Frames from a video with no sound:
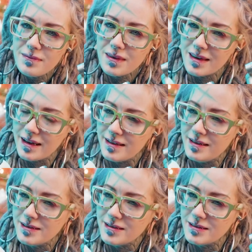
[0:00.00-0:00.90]
That
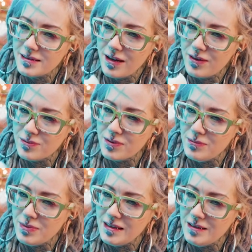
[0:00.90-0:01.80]
this sound will
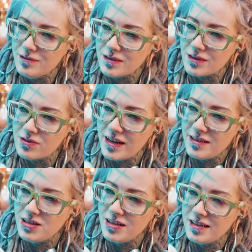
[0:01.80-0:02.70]
be even
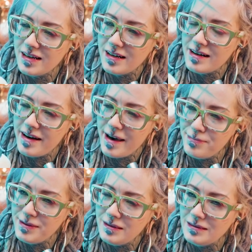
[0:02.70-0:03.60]
crunchier than an
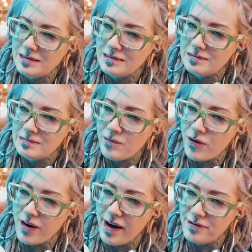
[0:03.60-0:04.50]
apple
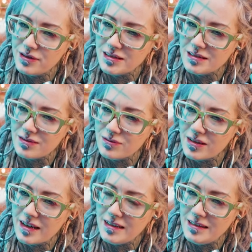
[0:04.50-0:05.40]
or everything what
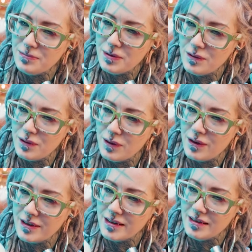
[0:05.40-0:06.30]
I eat
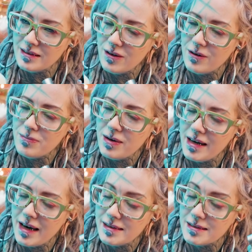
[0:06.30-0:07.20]
before here on my
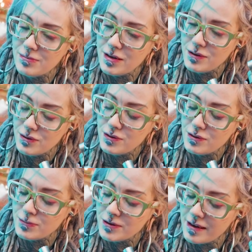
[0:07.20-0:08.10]
ASMR
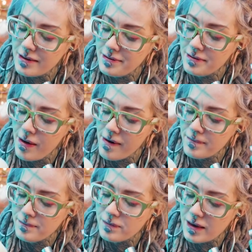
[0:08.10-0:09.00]
YouTube channel.
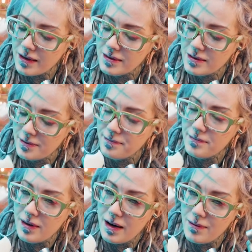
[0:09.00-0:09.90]
And
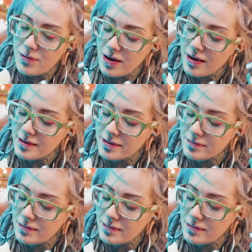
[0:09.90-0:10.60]
I'm right.